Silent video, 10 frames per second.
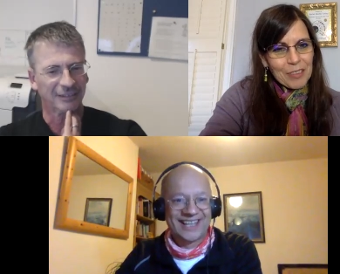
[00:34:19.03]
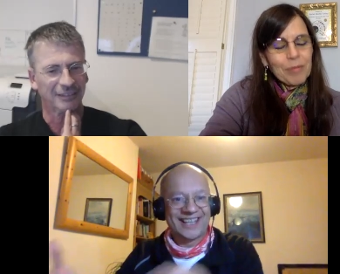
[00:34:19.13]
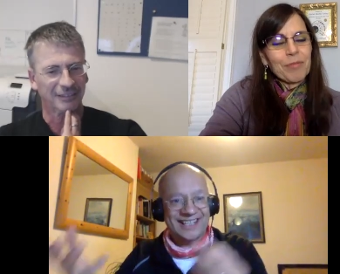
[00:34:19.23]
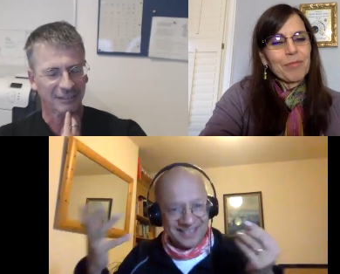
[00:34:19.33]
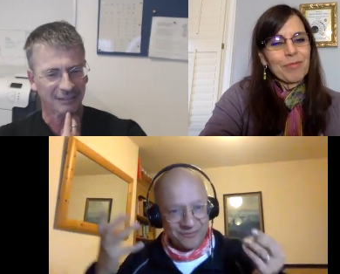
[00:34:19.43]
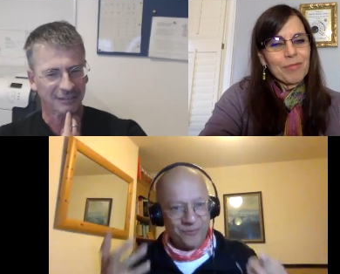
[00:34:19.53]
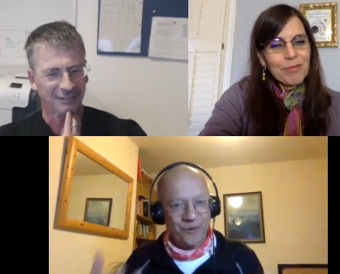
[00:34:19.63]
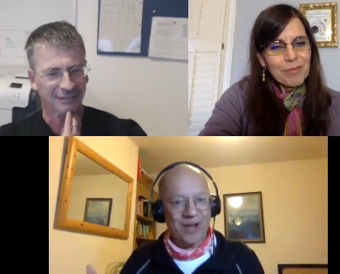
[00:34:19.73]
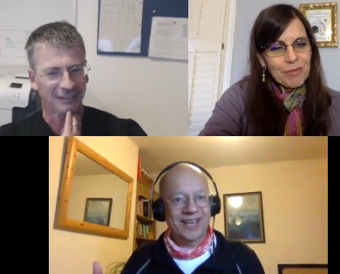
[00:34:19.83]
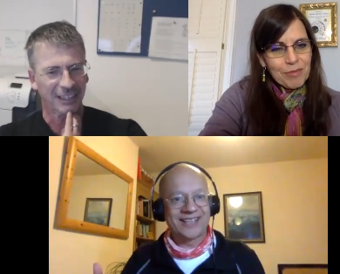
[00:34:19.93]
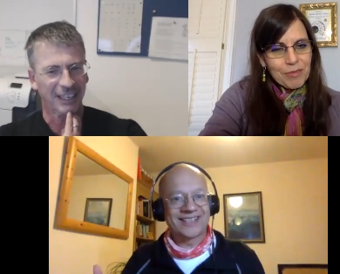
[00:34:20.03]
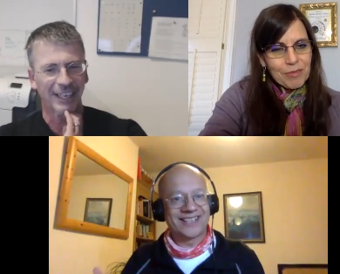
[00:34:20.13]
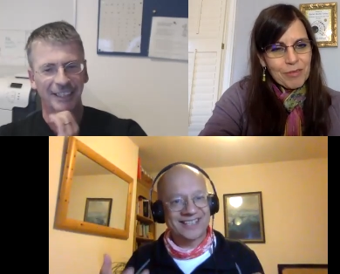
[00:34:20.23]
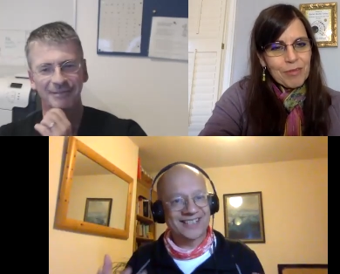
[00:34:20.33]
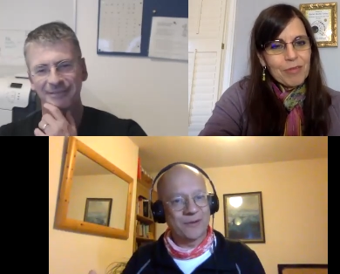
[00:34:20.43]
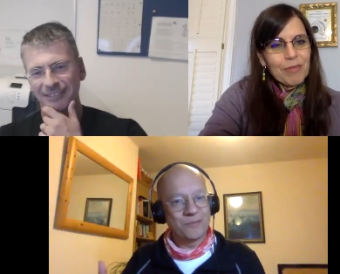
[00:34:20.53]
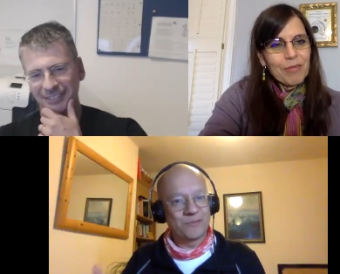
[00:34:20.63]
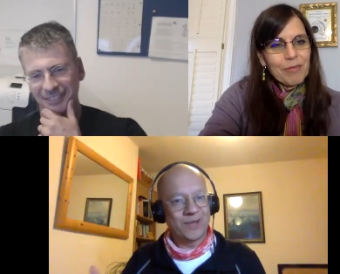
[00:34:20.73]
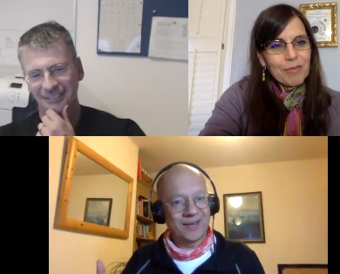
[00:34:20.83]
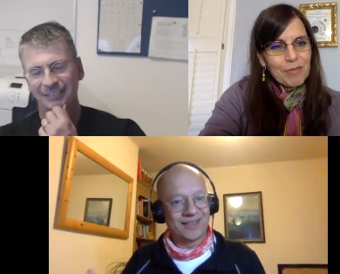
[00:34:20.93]
Speaker 1: There's some weight, there's
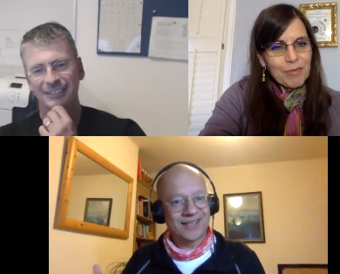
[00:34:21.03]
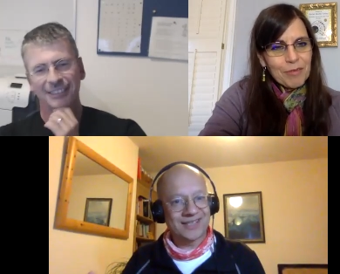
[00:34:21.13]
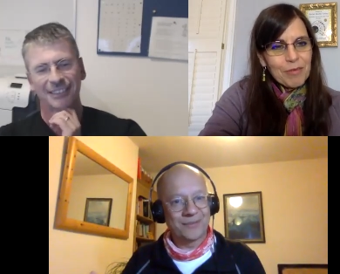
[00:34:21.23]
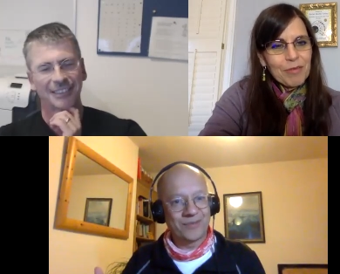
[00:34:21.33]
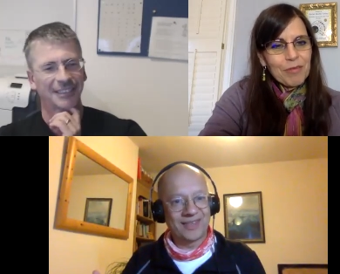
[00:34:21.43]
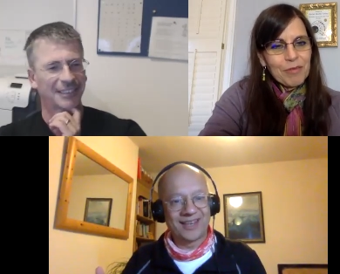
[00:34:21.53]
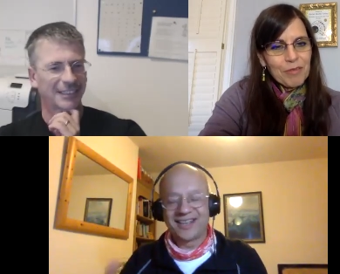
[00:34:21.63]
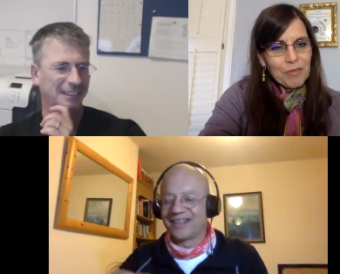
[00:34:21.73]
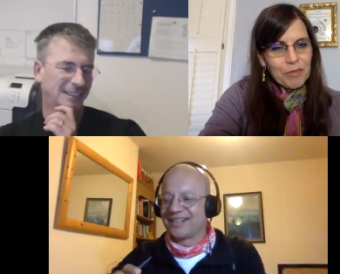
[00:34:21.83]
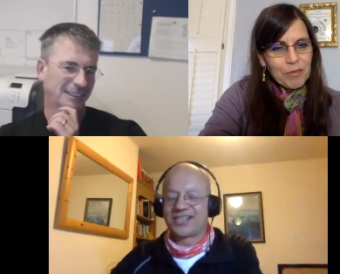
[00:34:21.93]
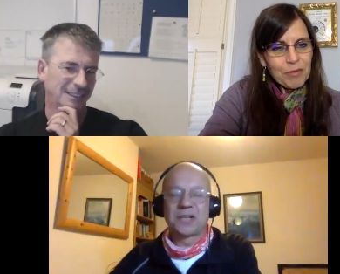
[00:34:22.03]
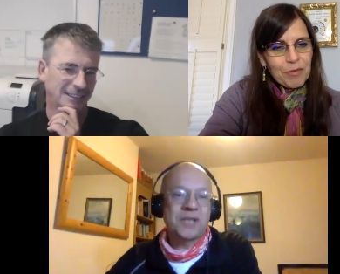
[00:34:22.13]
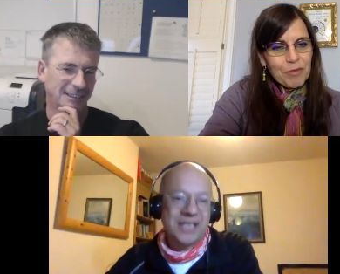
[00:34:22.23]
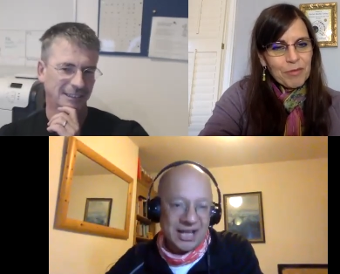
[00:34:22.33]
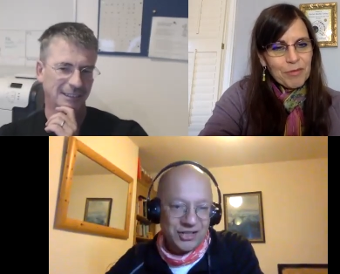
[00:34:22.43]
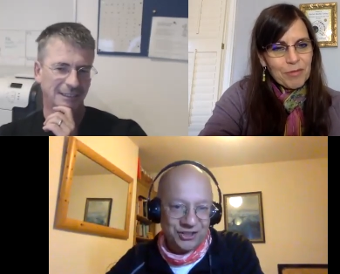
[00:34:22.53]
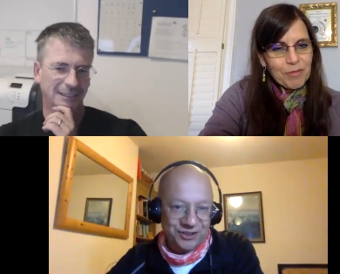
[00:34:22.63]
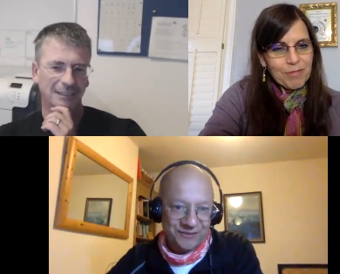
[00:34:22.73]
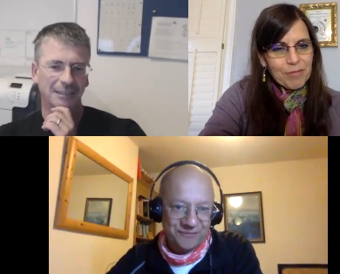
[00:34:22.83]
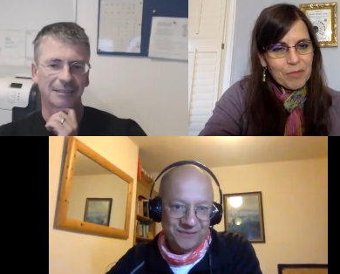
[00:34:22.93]
some, you know, there's something substantial.